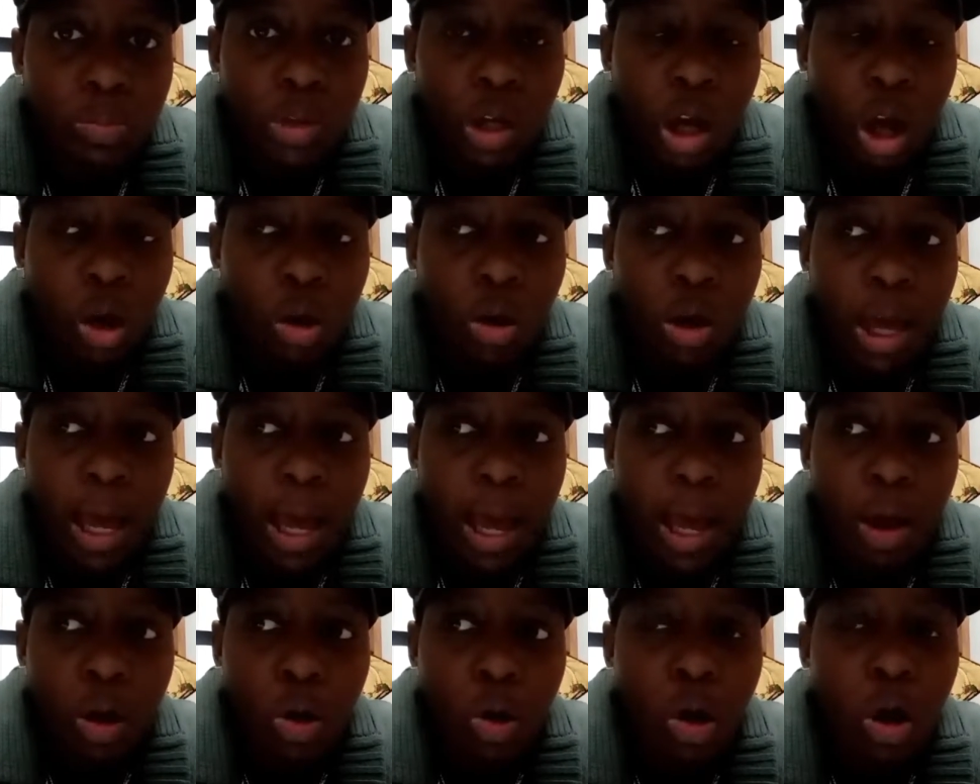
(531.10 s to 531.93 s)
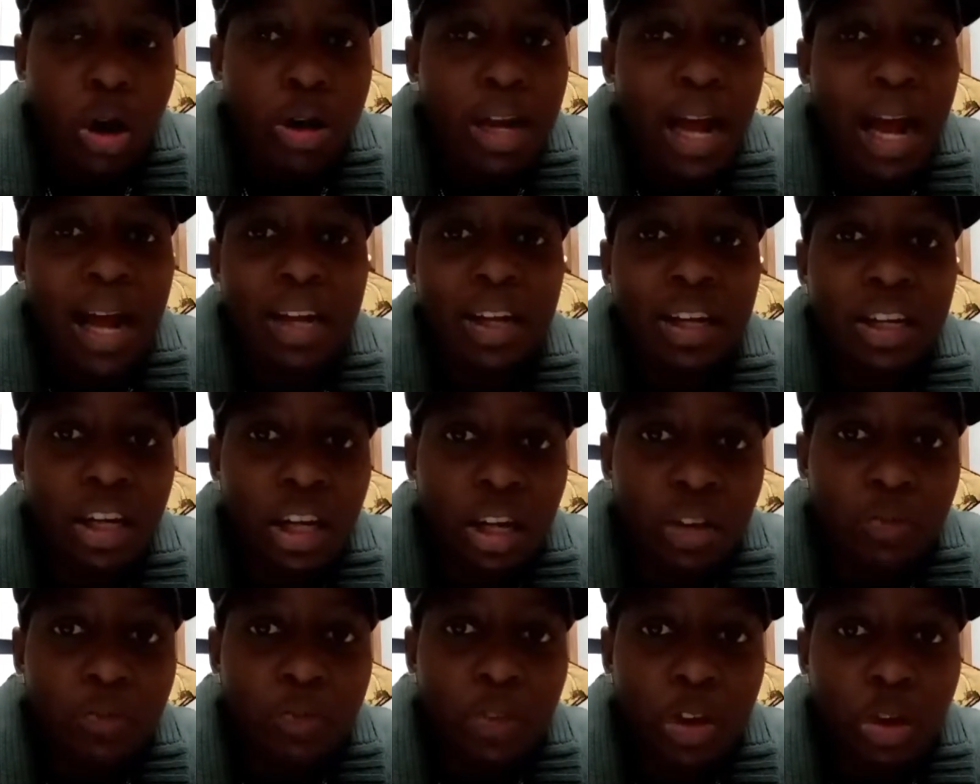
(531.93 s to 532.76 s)
okay, or not
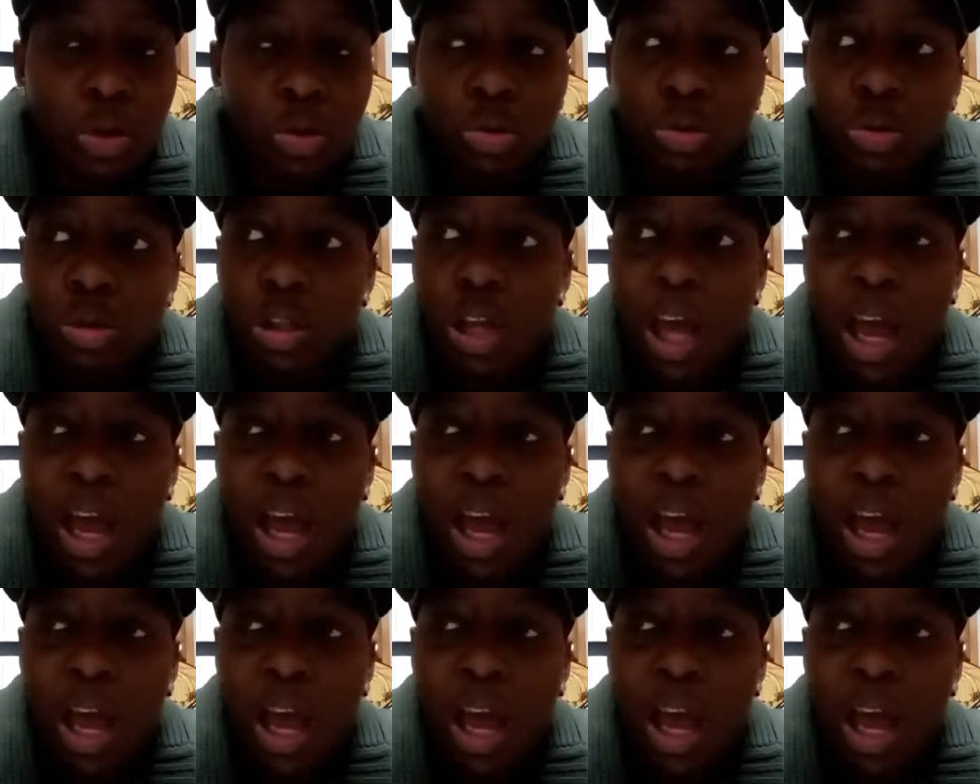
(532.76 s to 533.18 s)
good for you.